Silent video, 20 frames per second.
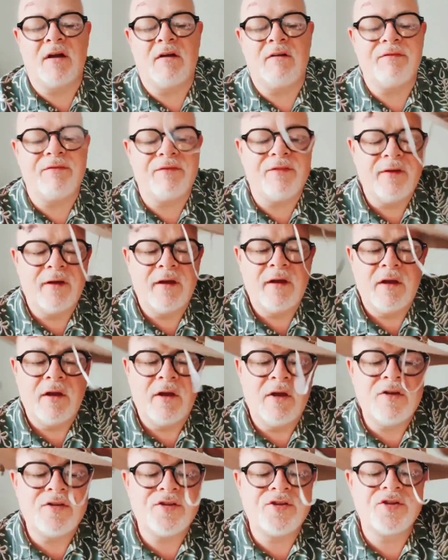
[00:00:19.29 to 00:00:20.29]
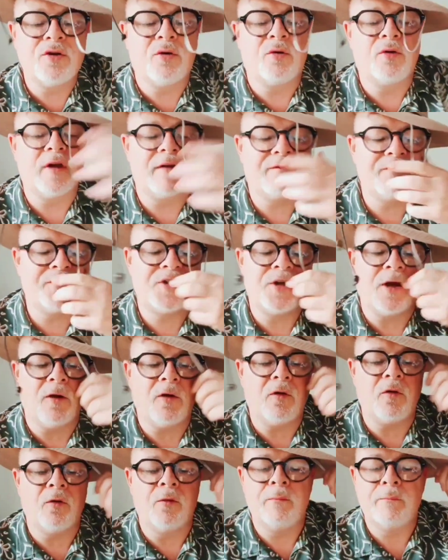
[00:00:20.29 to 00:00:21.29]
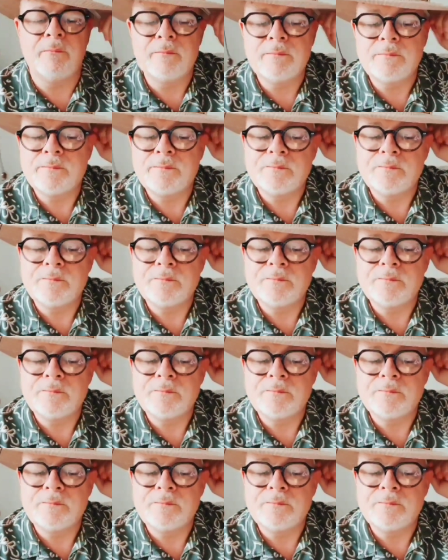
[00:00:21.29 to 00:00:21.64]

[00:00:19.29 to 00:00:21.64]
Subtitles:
off her sawn-off shotgun